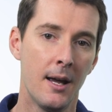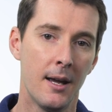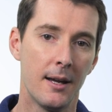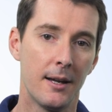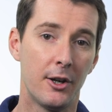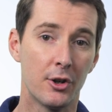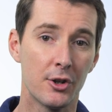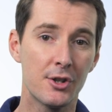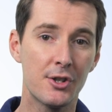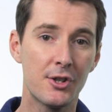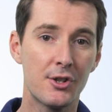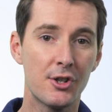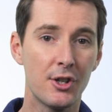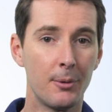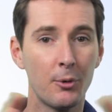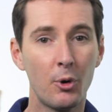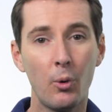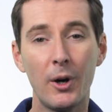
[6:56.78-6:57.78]
Here's
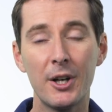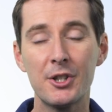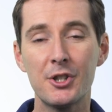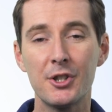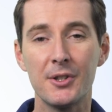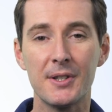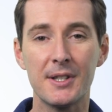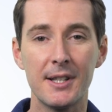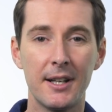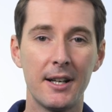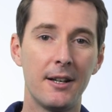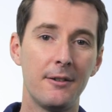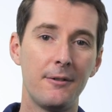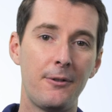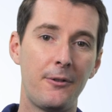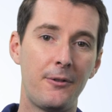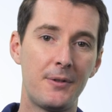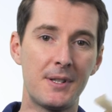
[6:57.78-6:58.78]
some questions that
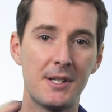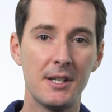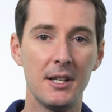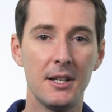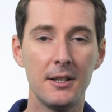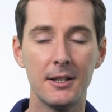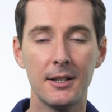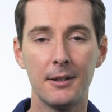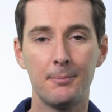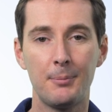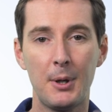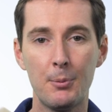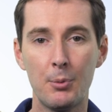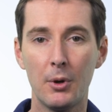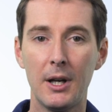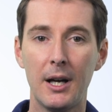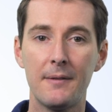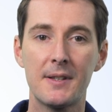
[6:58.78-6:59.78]
I've seen that
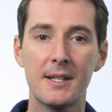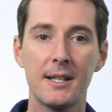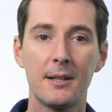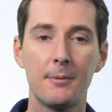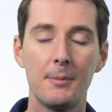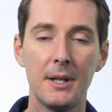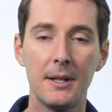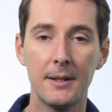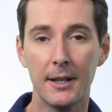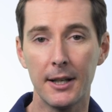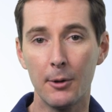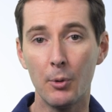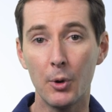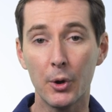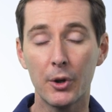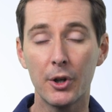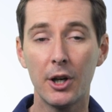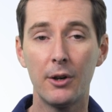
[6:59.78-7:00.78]
people have sent me that I
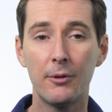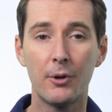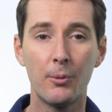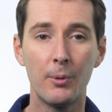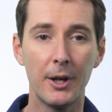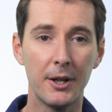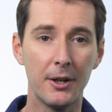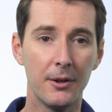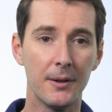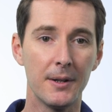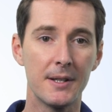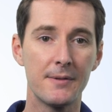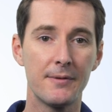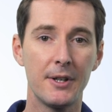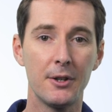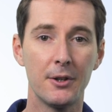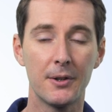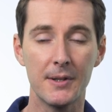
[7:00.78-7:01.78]
want to cover right here in this
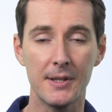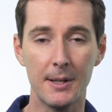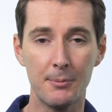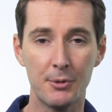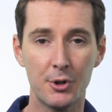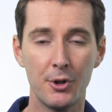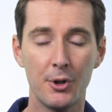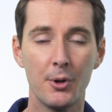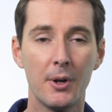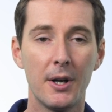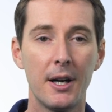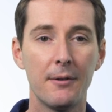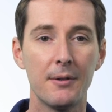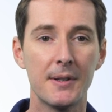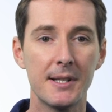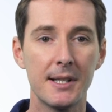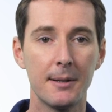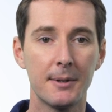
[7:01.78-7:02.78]
video because I'm sure you'll have
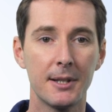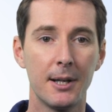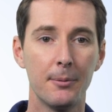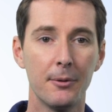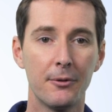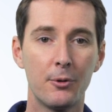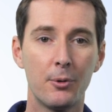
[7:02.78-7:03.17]
the same type of